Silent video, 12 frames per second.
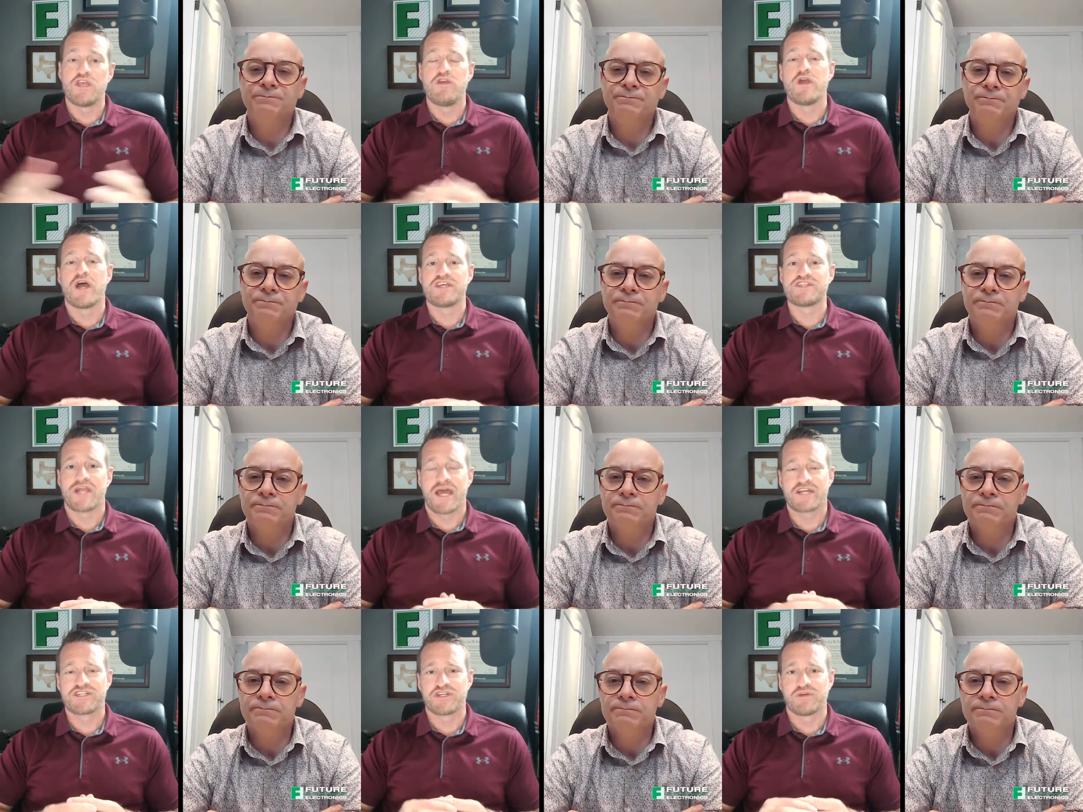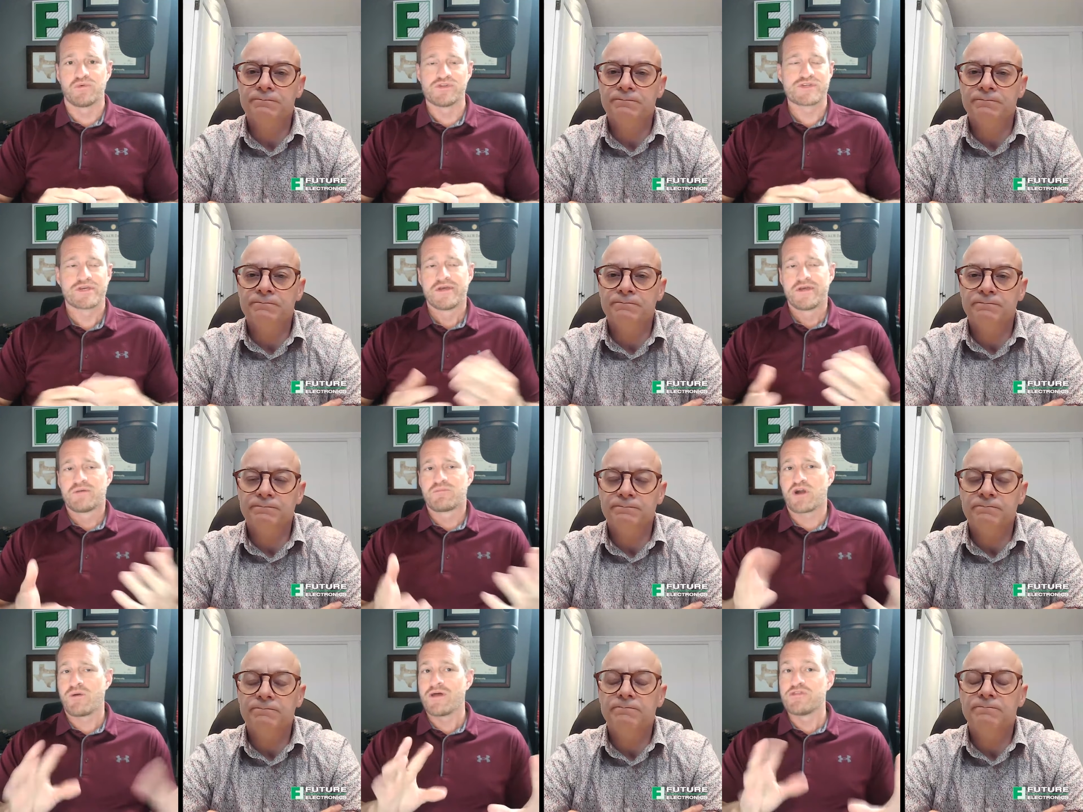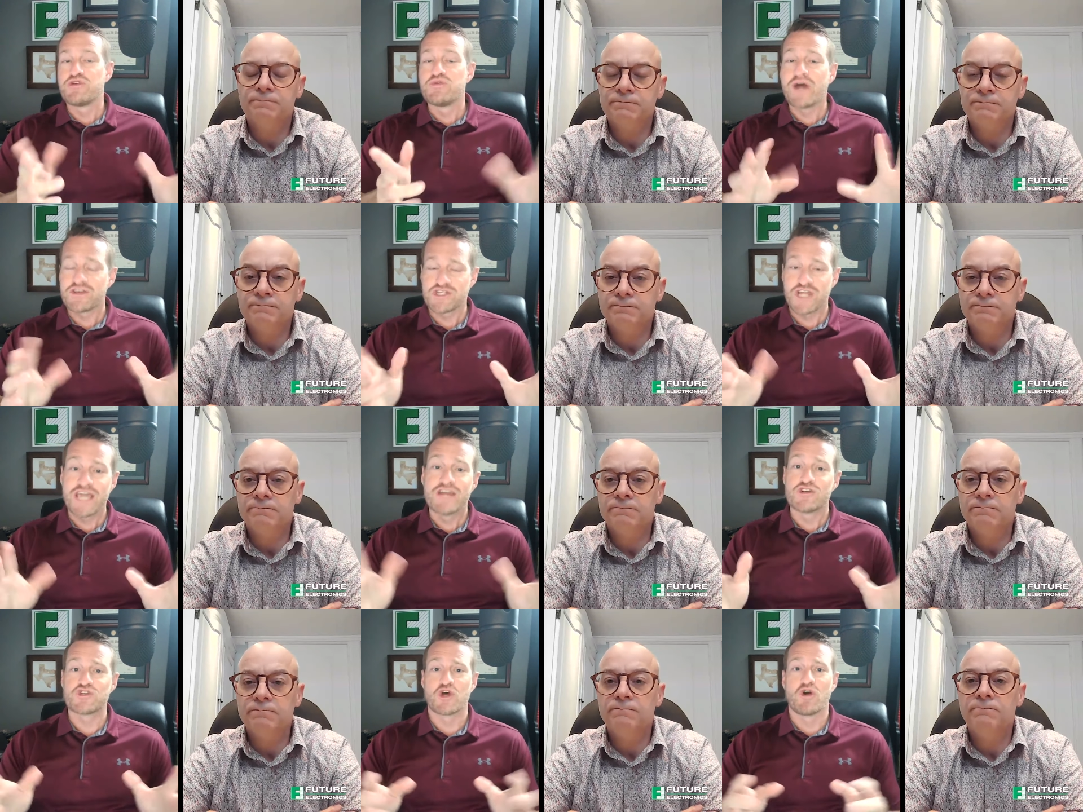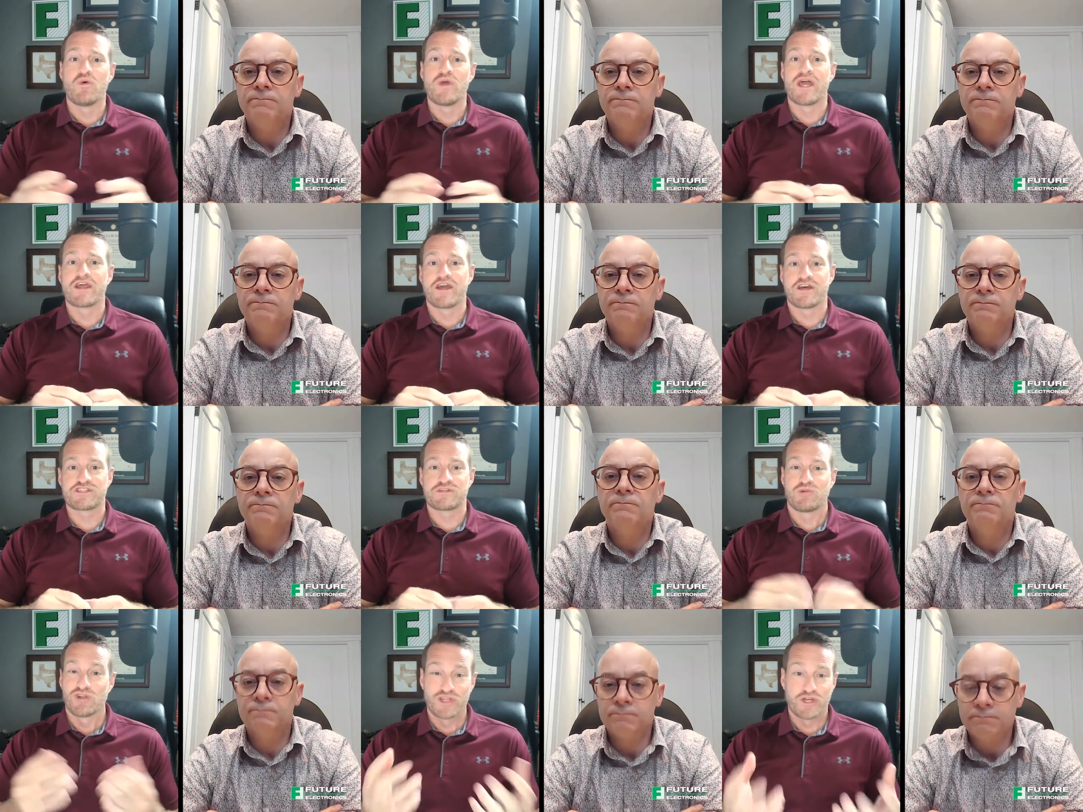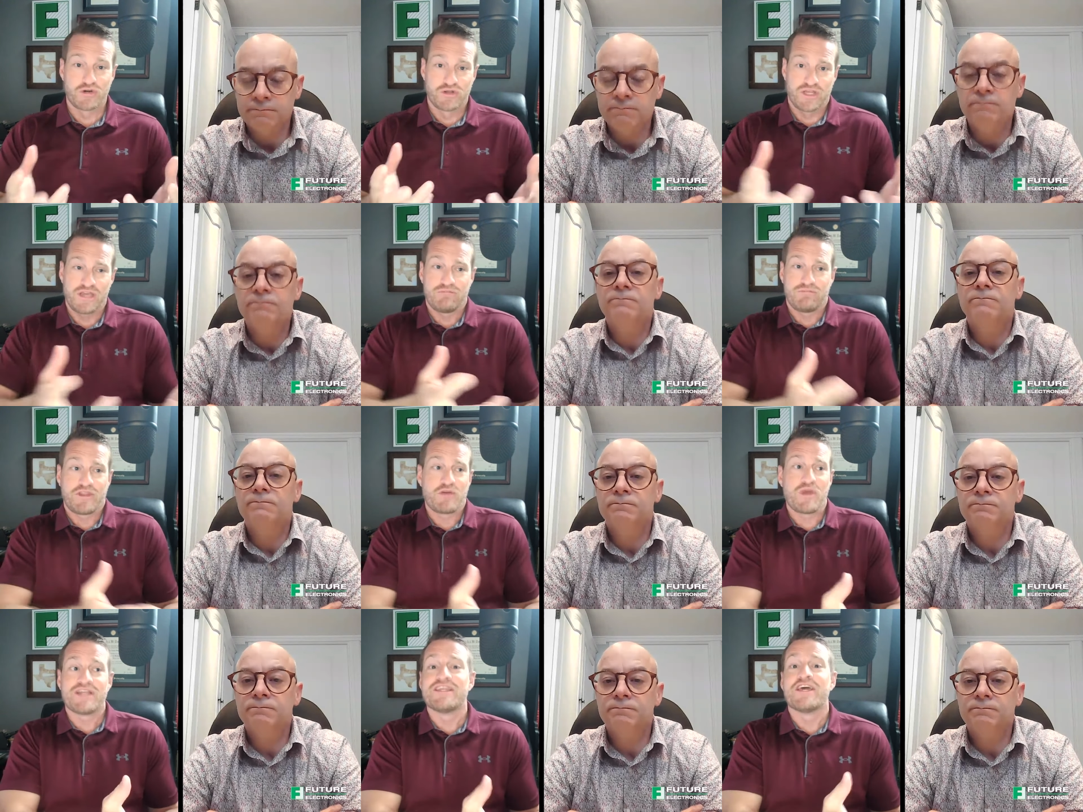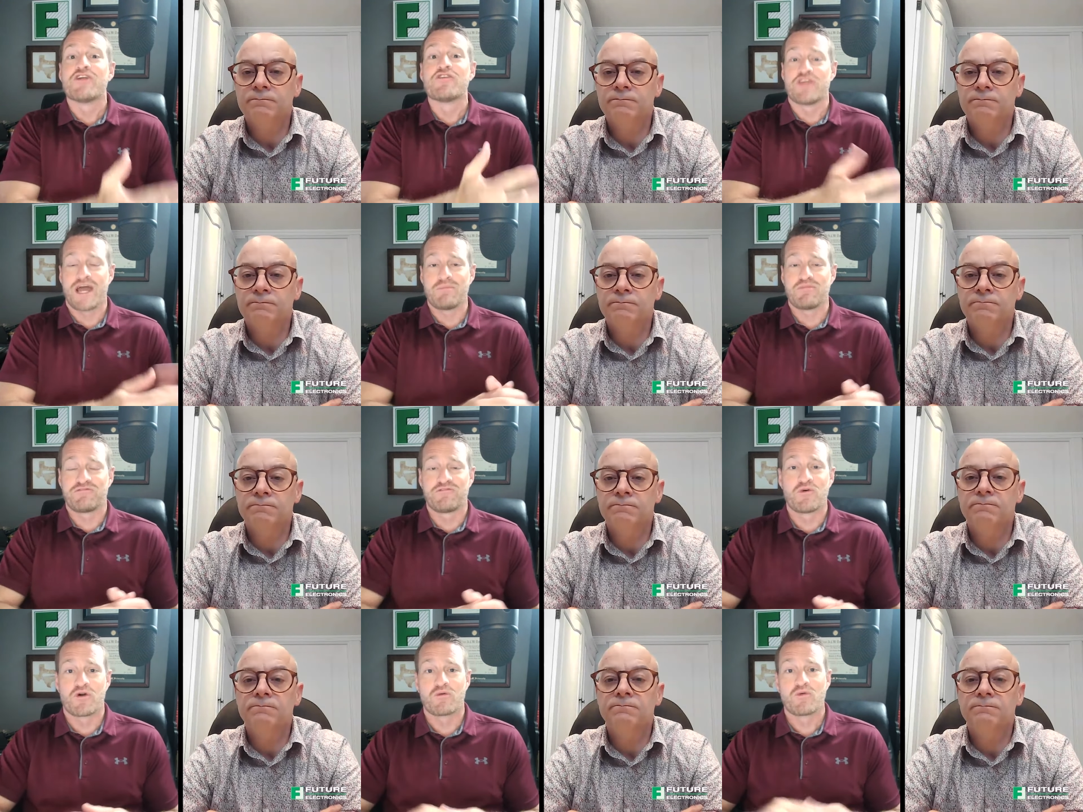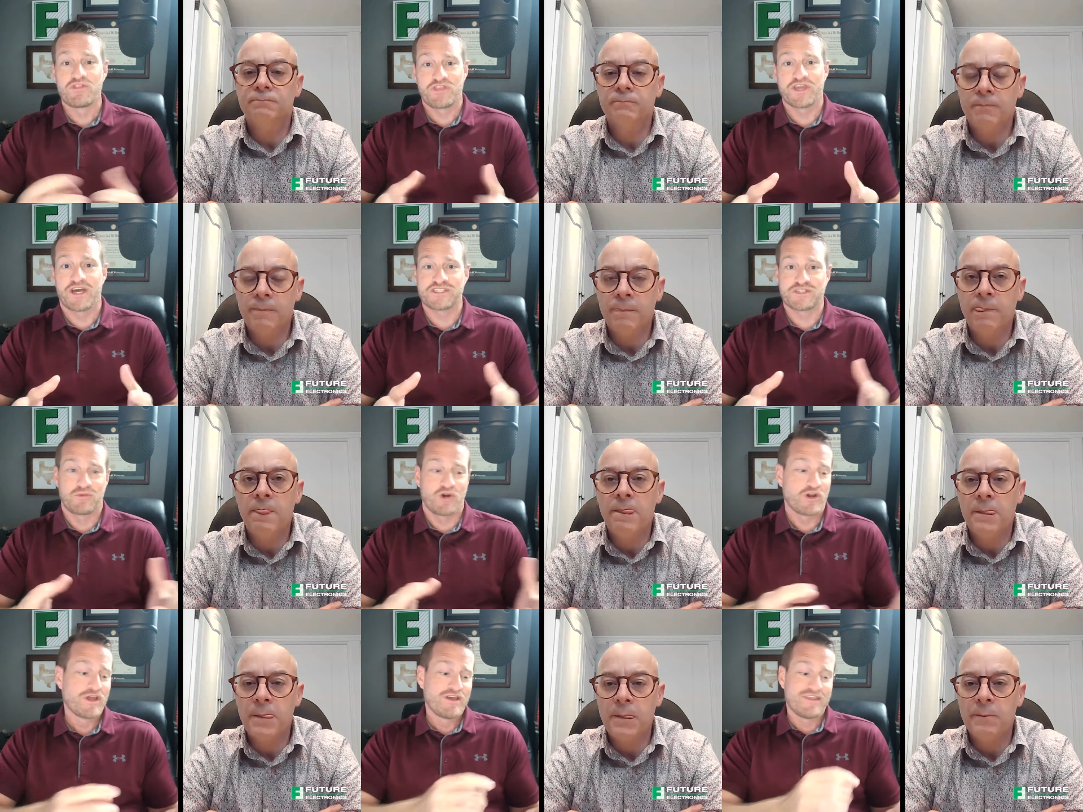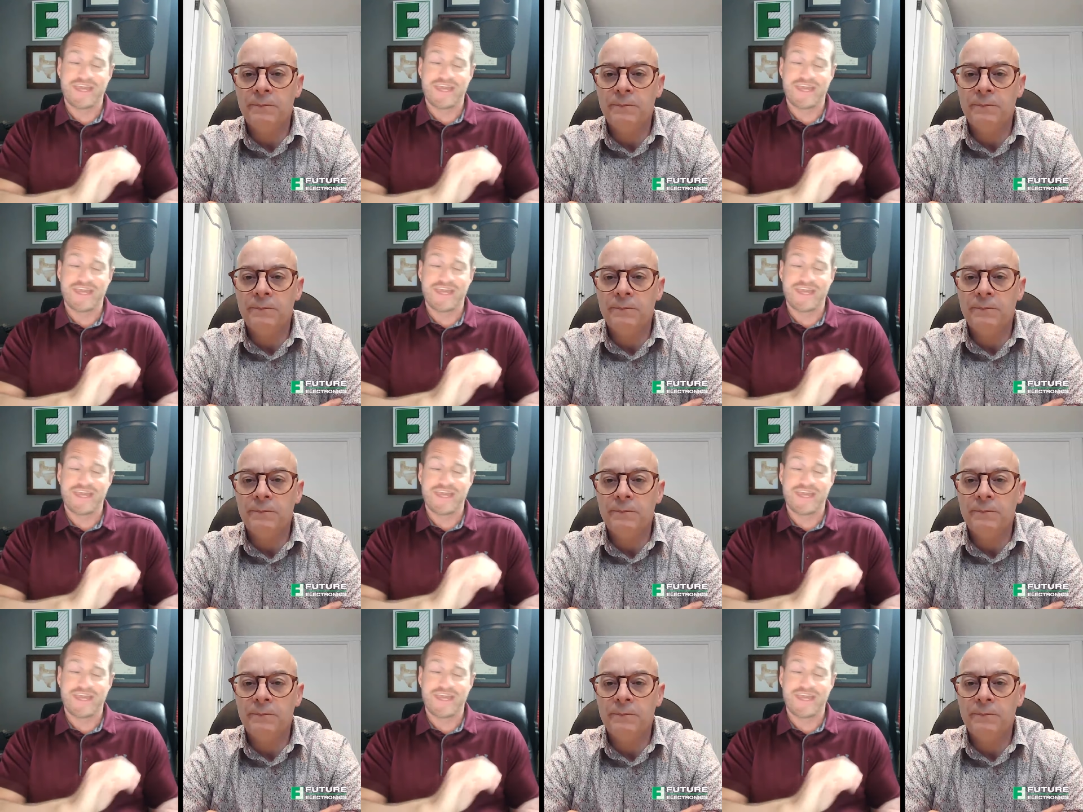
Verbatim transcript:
Speaker 1: seeing you guys in action was probably around 2008 or so. We had a customer literally. I think we had dinner the night before with the customer.